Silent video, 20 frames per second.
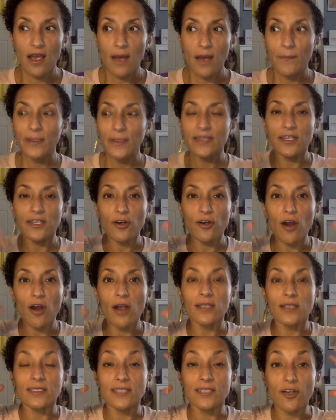but there
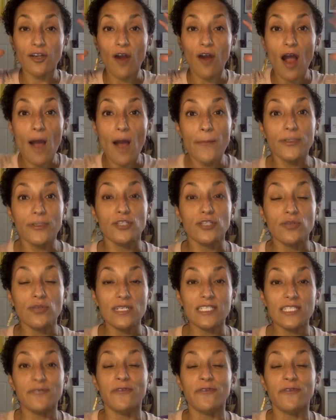are opportunities